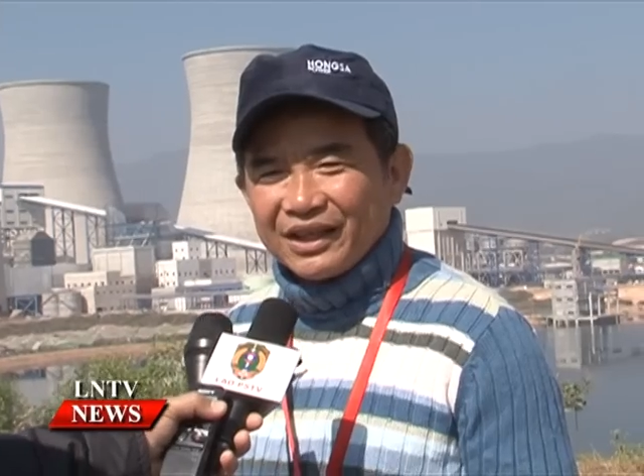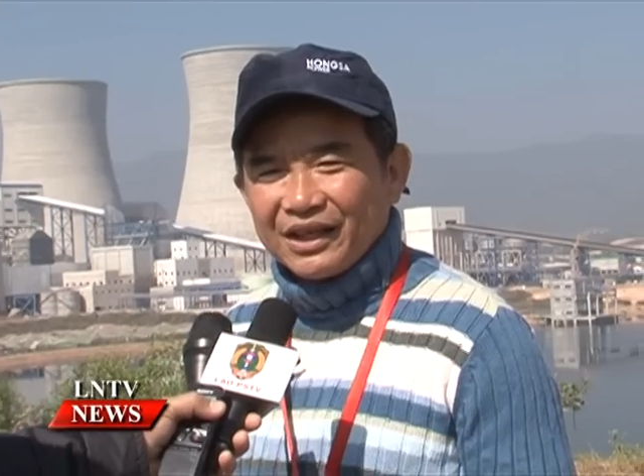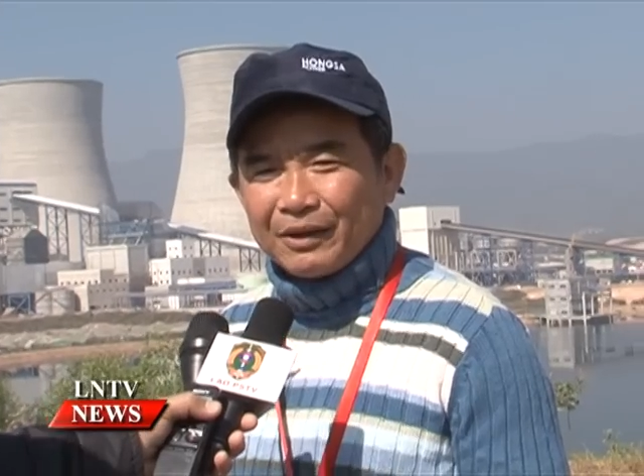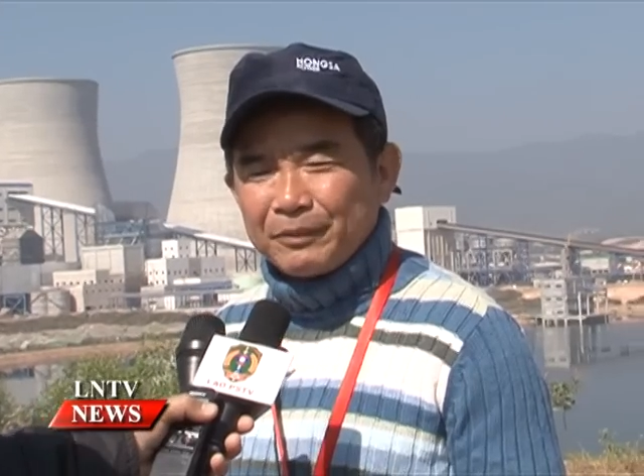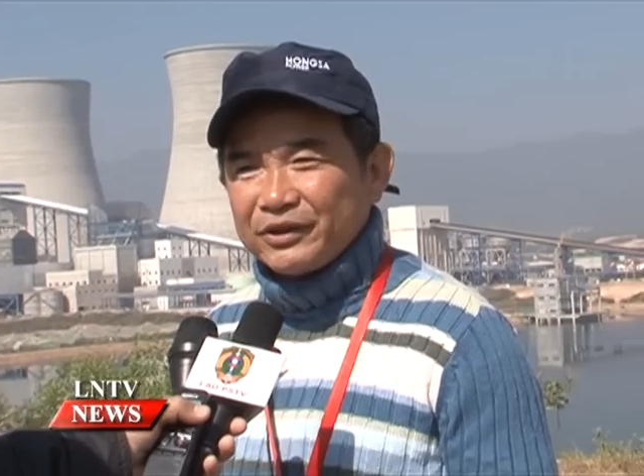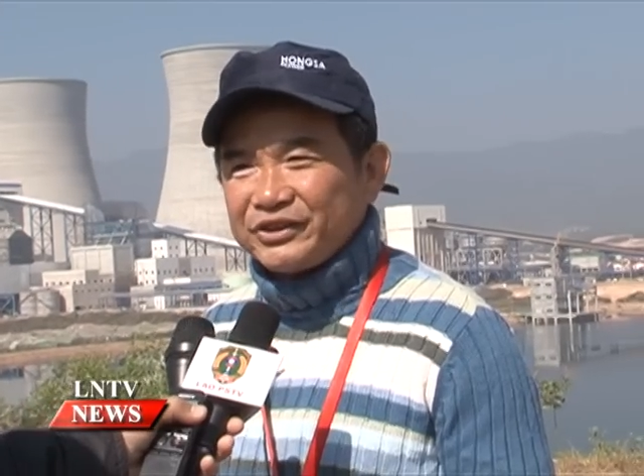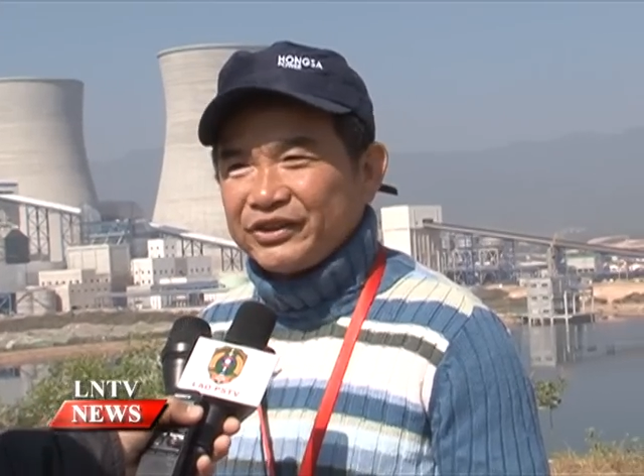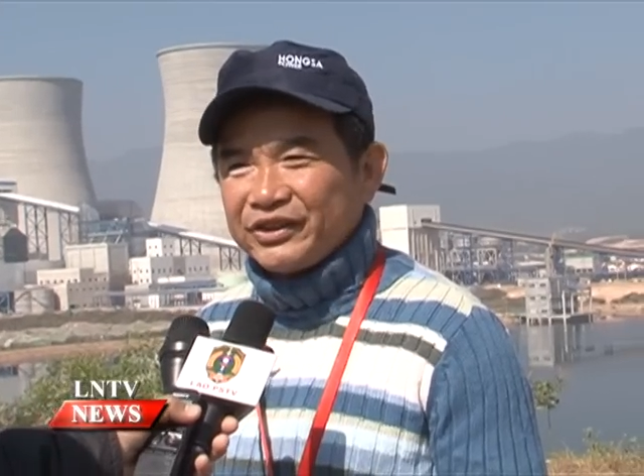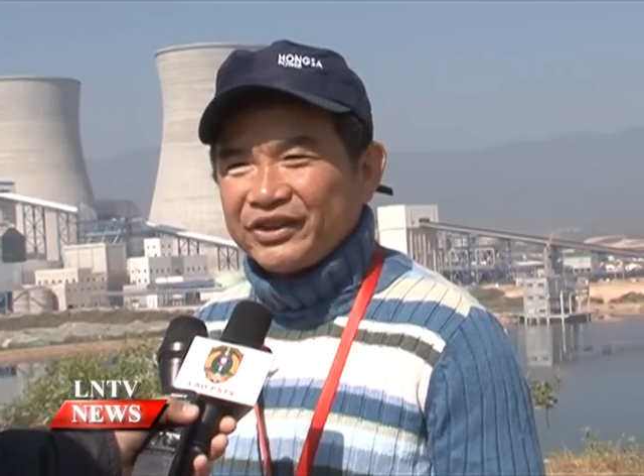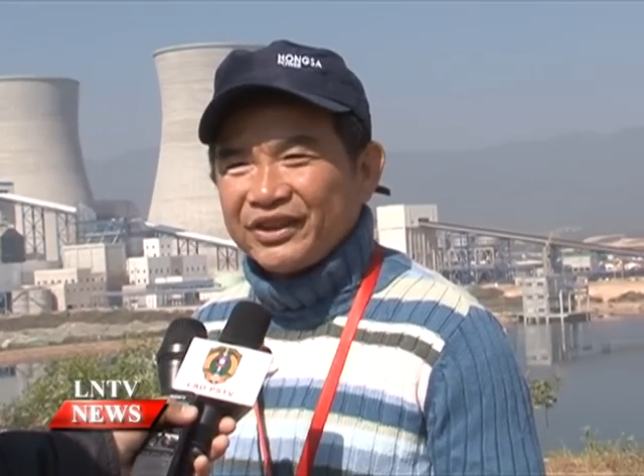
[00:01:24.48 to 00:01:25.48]
uh,
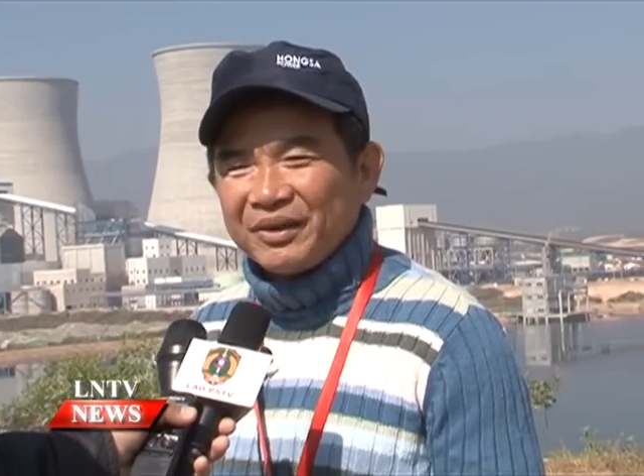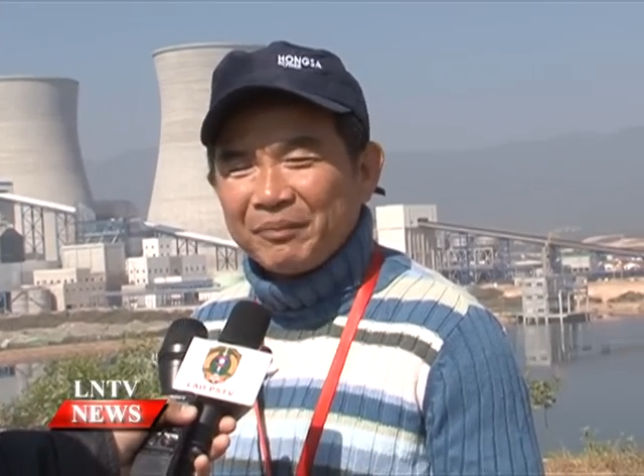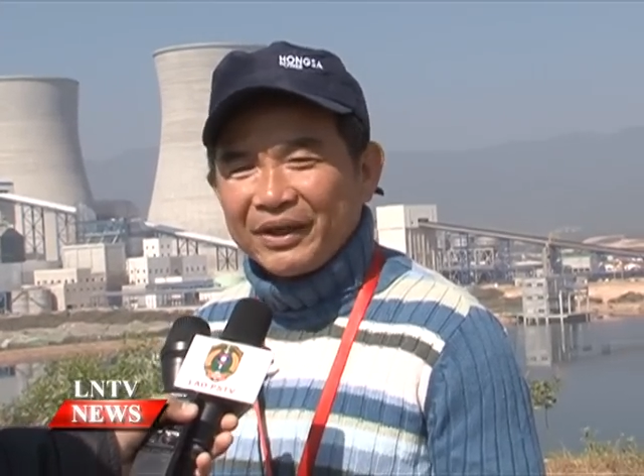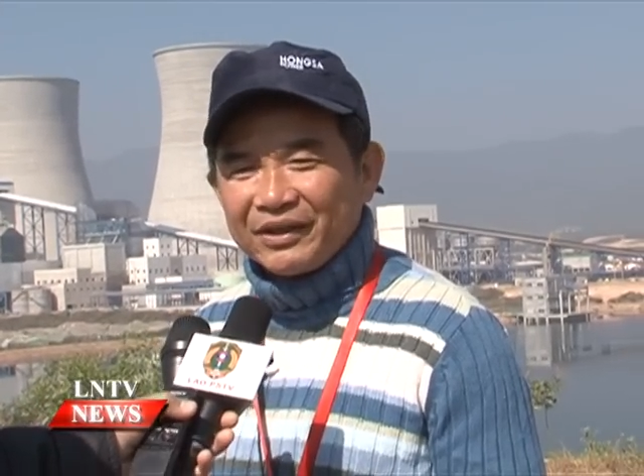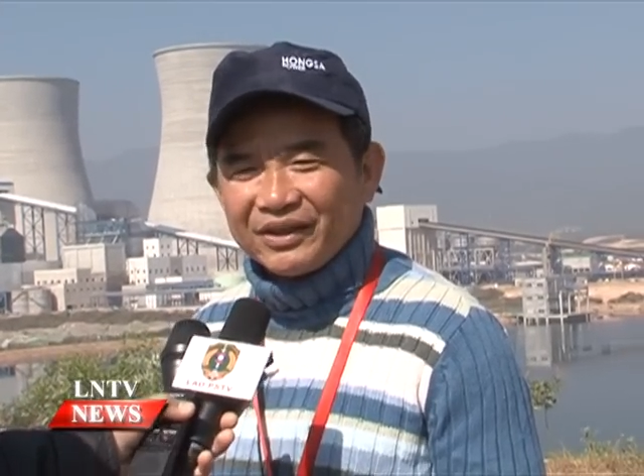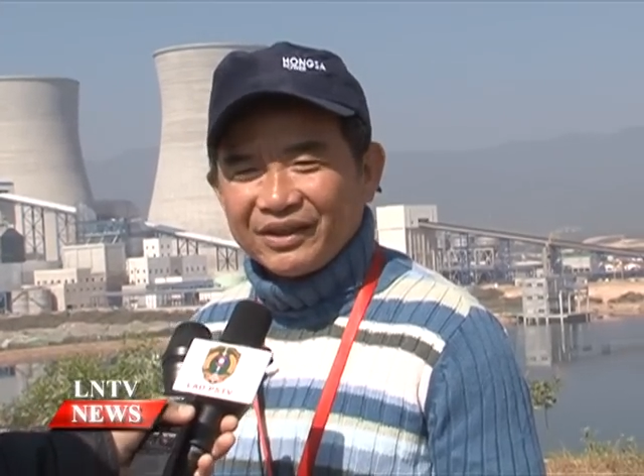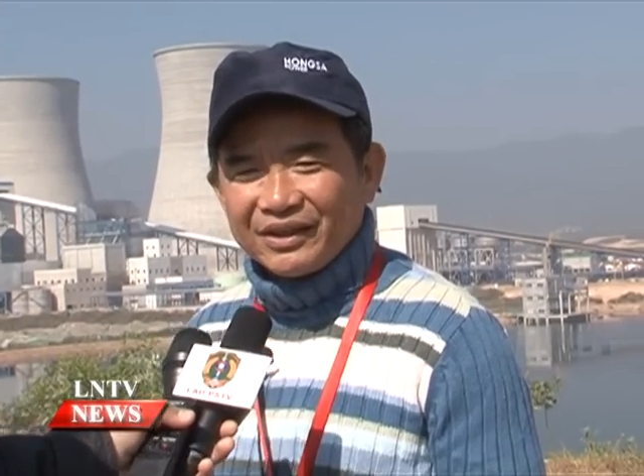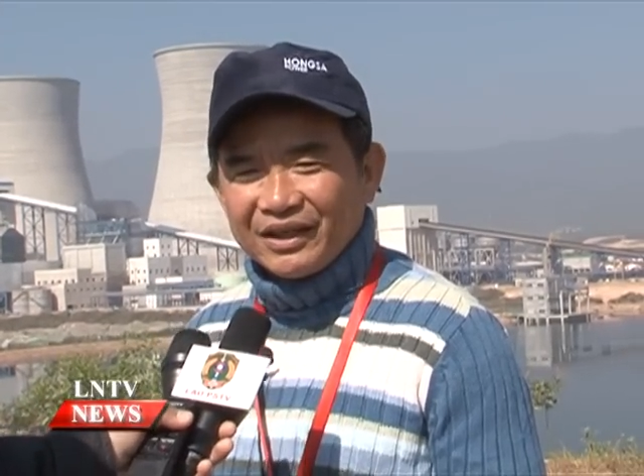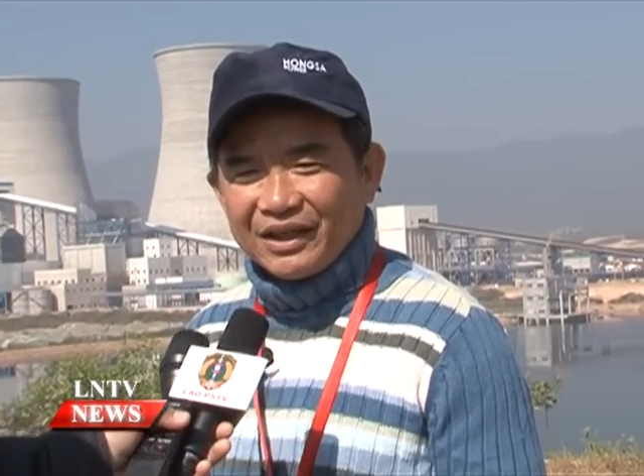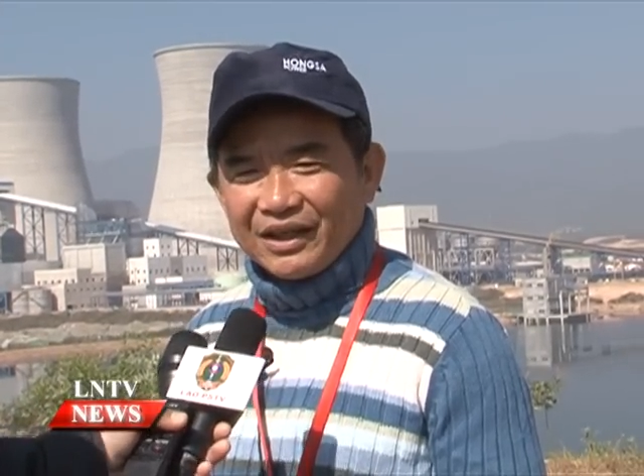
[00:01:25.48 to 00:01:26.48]
percent, but
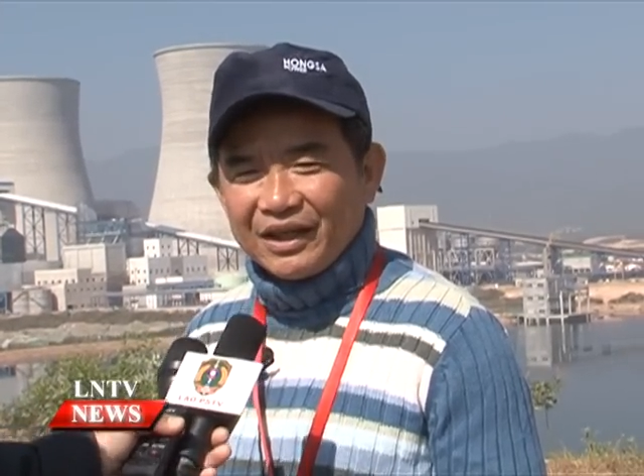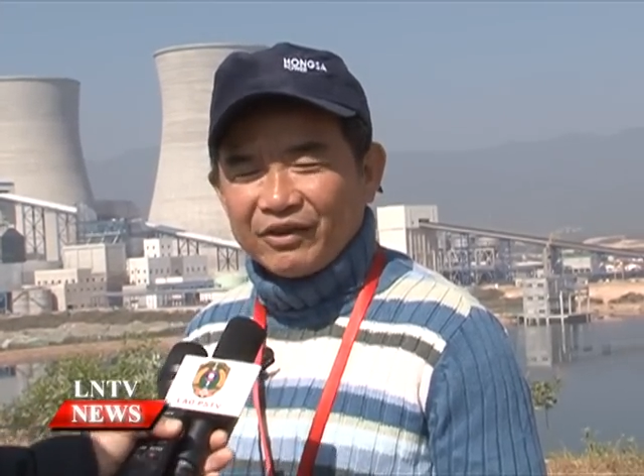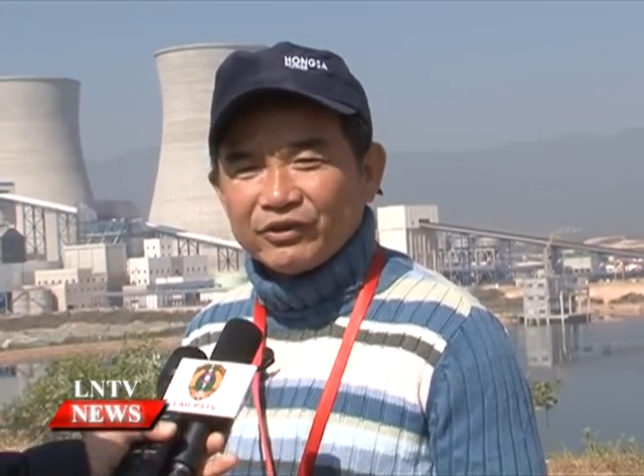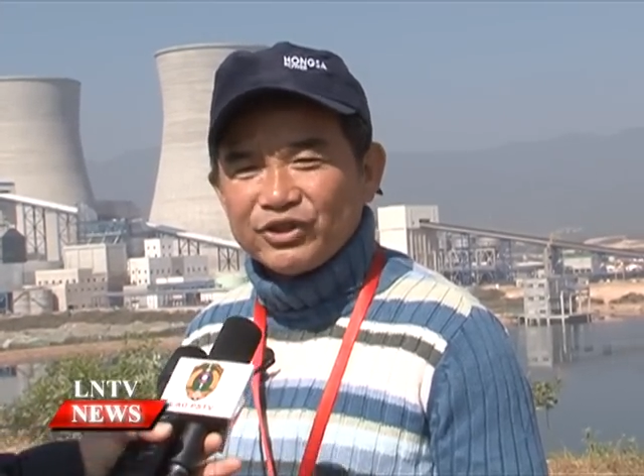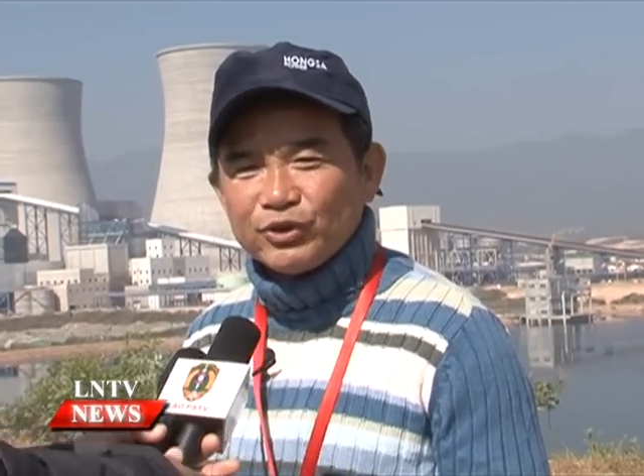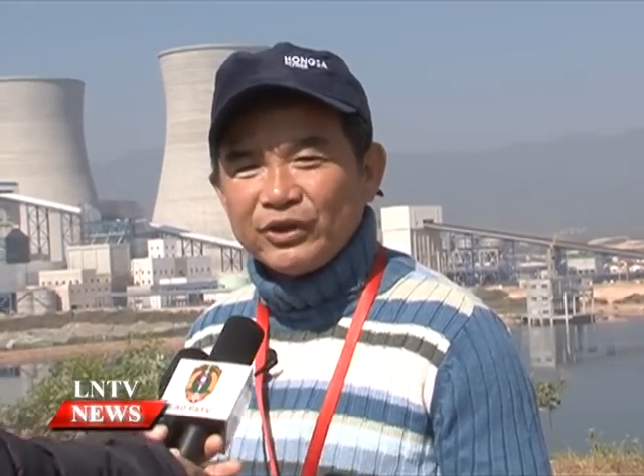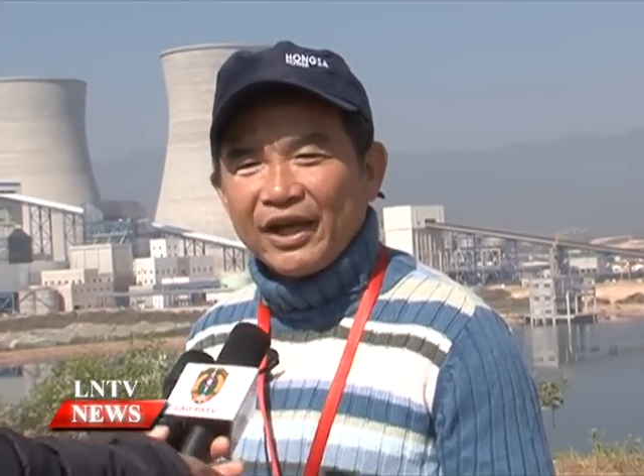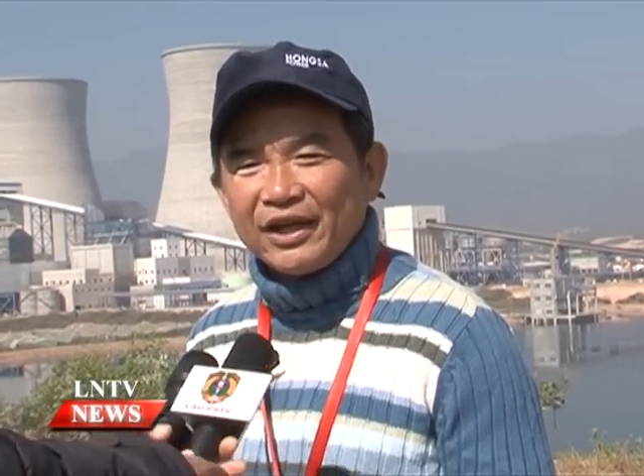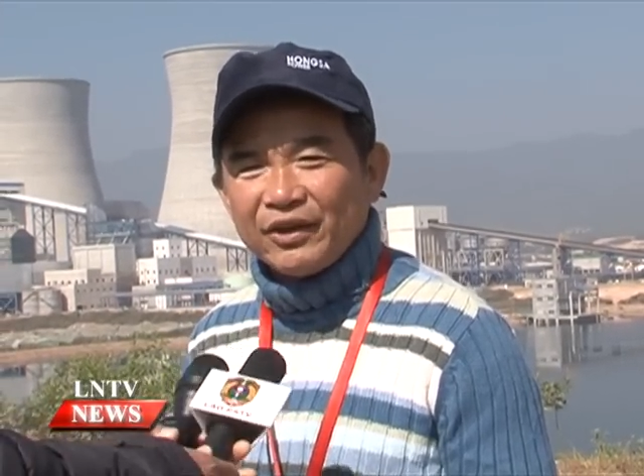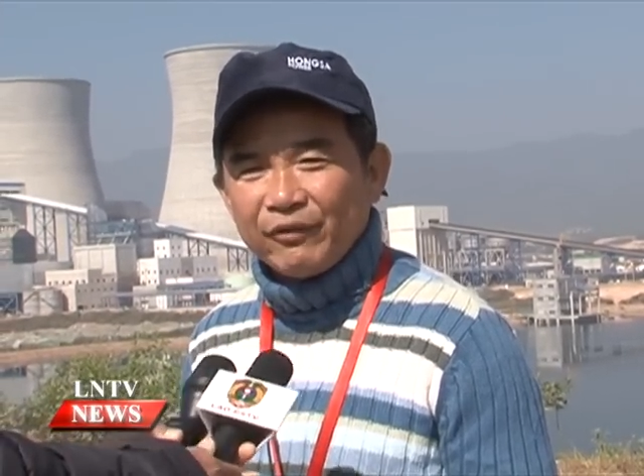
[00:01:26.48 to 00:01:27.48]
uh,
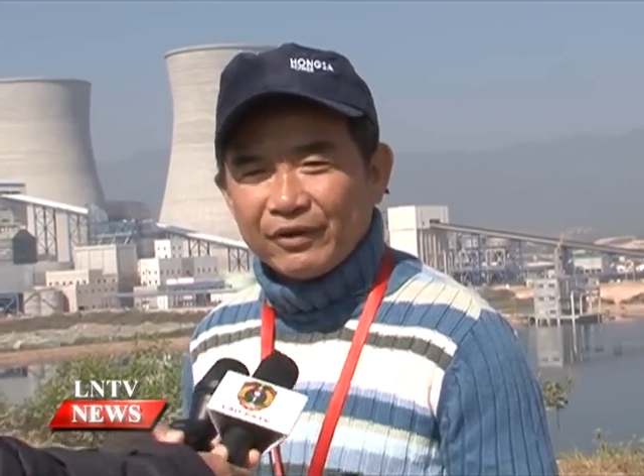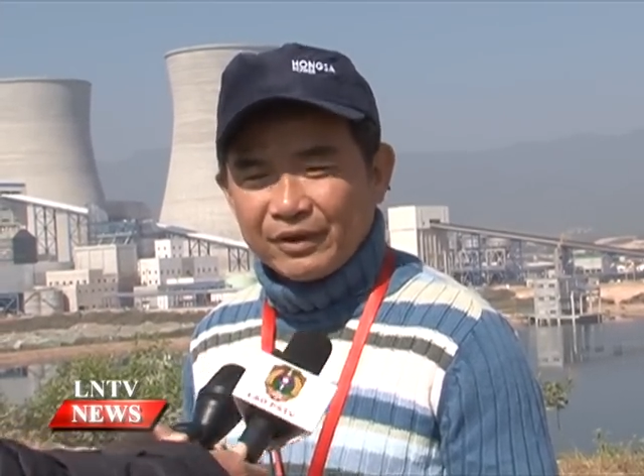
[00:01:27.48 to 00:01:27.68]
unfortunately